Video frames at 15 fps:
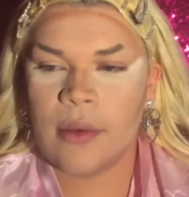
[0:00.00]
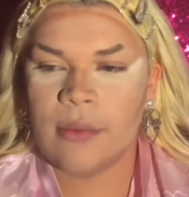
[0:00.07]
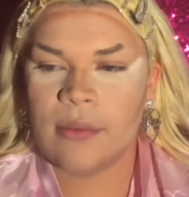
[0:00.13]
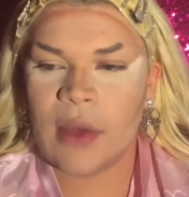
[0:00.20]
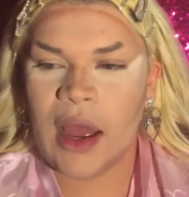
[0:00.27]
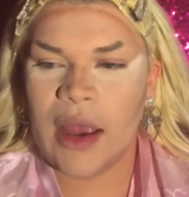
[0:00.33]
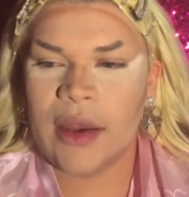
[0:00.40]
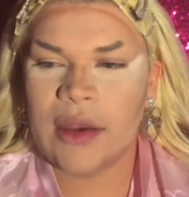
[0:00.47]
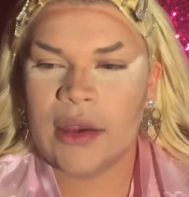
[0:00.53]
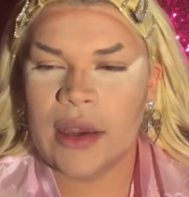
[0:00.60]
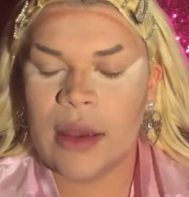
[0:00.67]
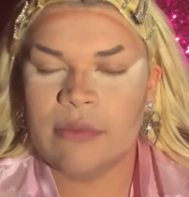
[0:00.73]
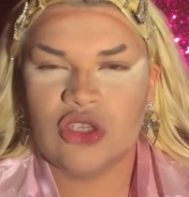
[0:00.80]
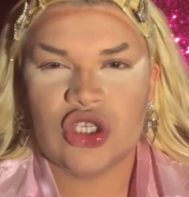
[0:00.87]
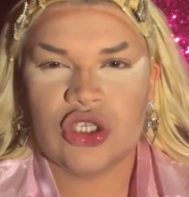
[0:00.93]
I
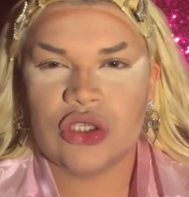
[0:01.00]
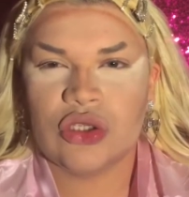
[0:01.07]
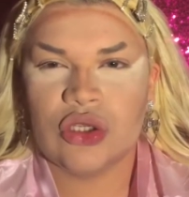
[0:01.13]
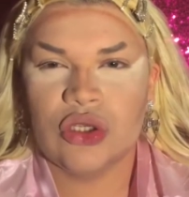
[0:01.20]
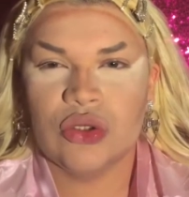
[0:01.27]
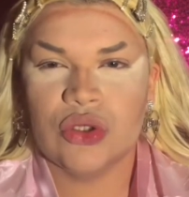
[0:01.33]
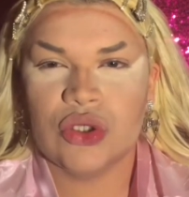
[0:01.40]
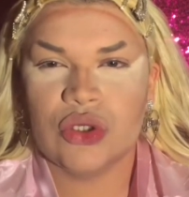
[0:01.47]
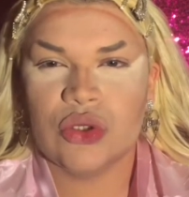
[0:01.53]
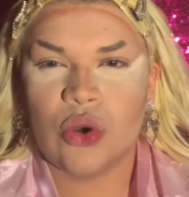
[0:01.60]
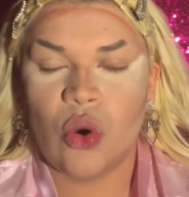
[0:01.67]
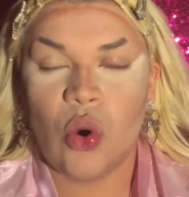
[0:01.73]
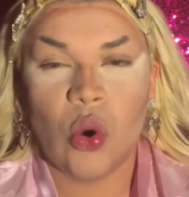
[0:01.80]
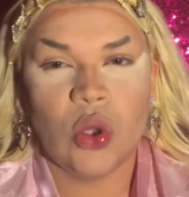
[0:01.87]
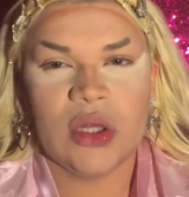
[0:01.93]
am just used to
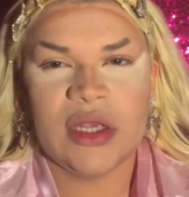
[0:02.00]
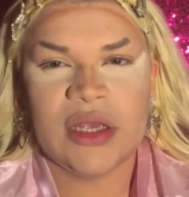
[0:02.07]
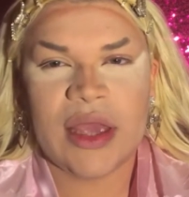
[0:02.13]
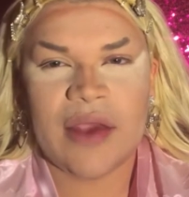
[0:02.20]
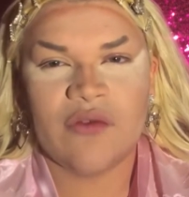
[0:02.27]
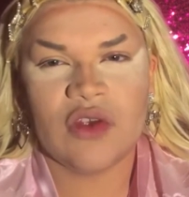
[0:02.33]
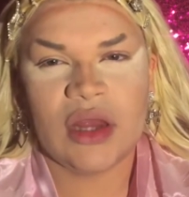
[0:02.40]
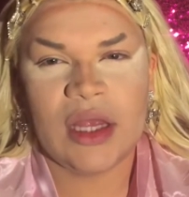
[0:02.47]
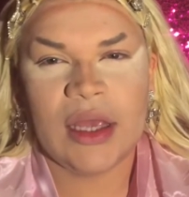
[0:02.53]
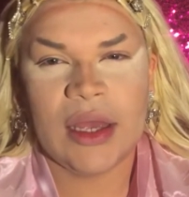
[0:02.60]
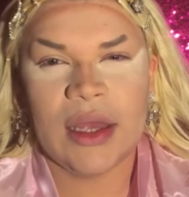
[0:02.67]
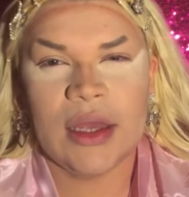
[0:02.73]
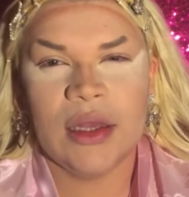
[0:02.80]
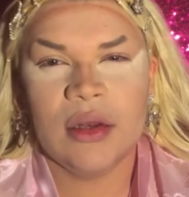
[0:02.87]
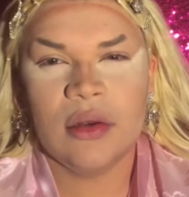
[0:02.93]
holding everything
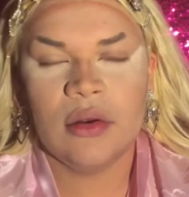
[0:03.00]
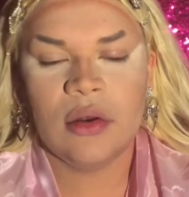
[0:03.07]
in,